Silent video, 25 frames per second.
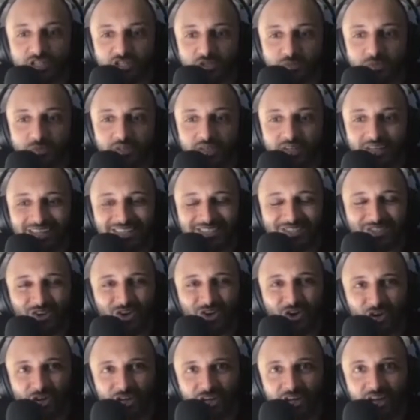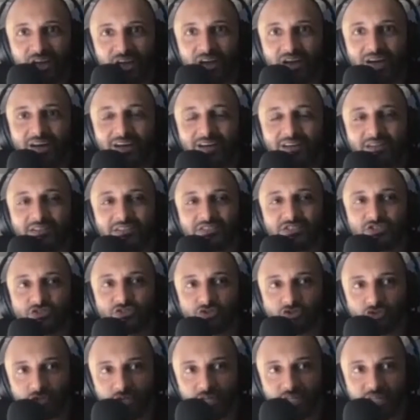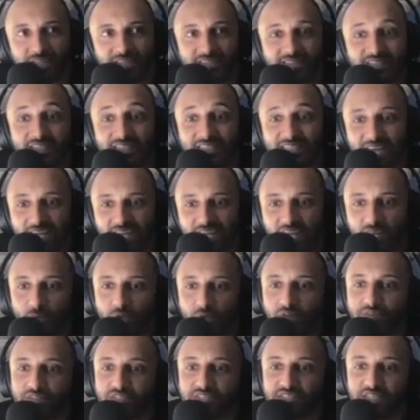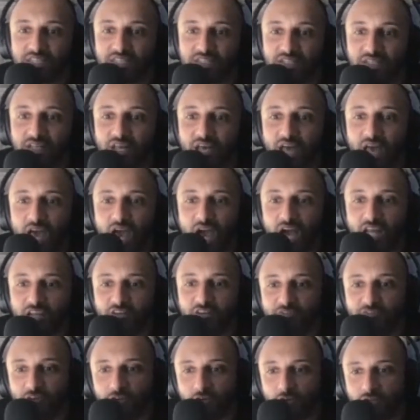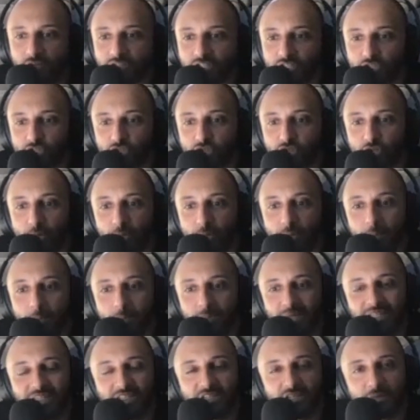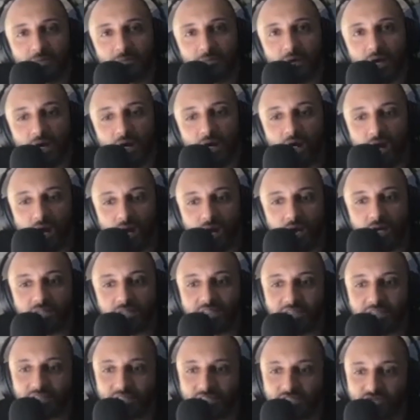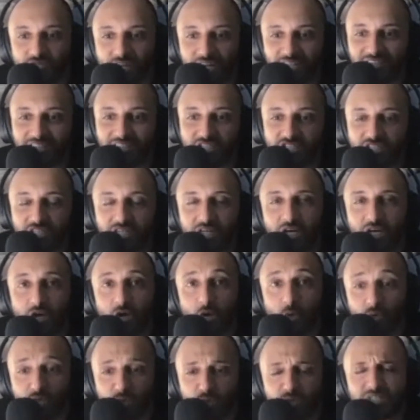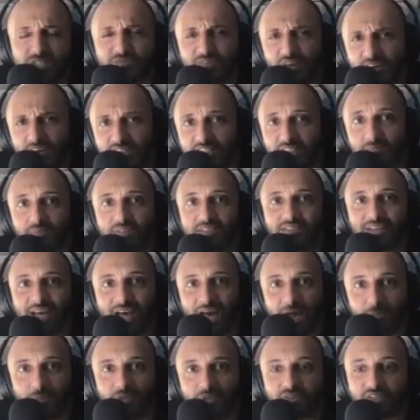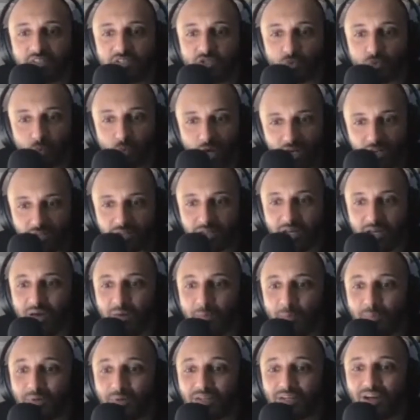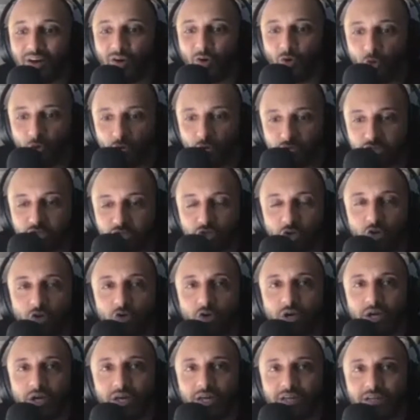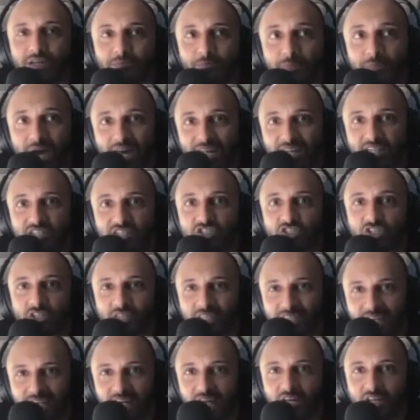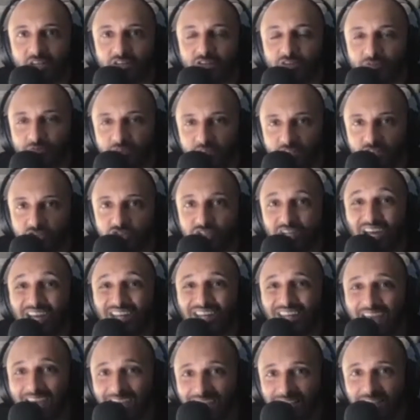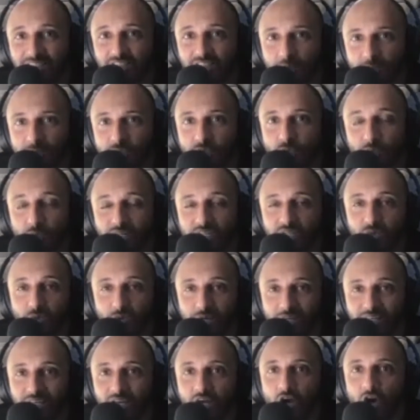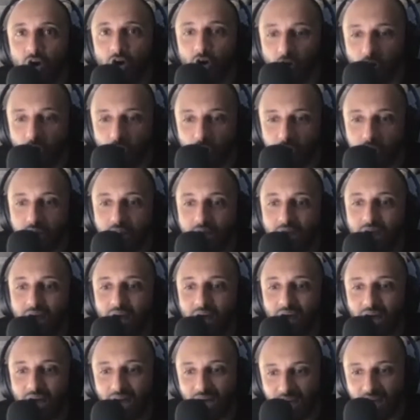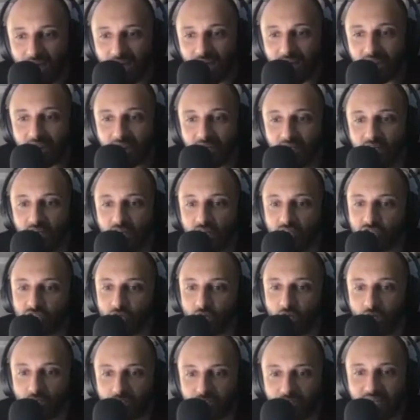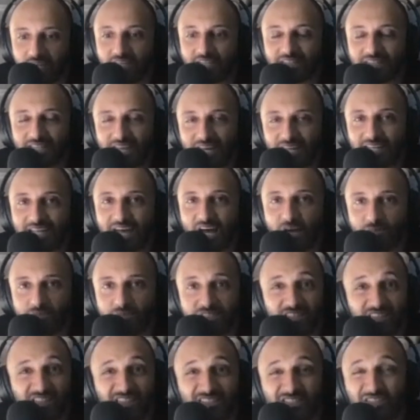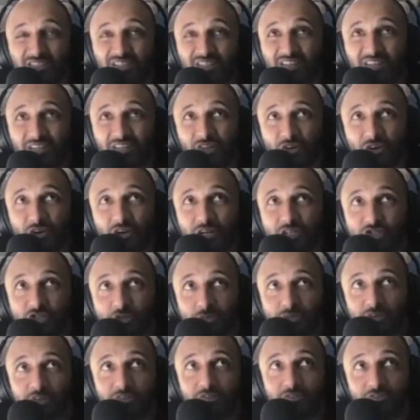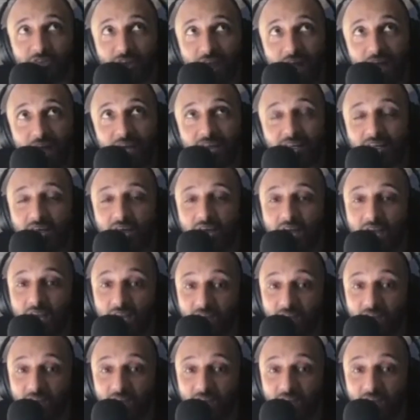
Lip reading: Dutchman is on a streak. It's his second win of the season, and he followed the stop, medium, hard strategy, which was very similar to Hamilton as well, but also managed to get the victory and end up 2020 on a high. So looking at that now, Mercedes, you know, should be flying.